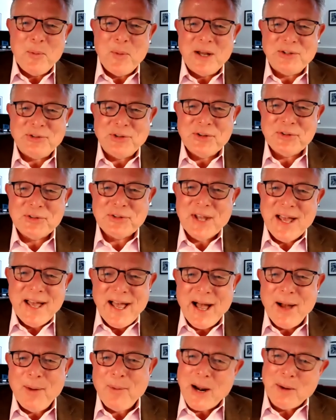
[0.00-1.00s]
which is
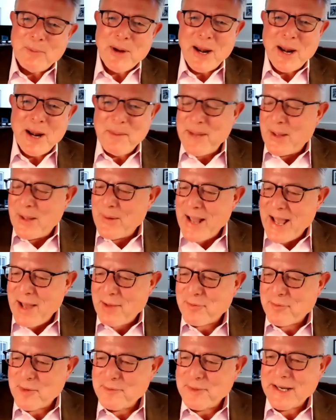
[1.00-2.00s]
how I read about
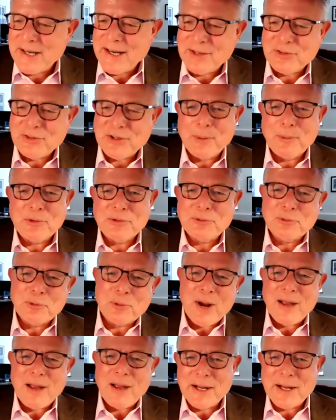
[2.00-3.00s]
half of it as I was
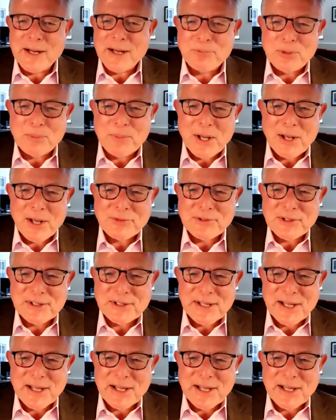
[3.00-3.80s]
driving up to Boston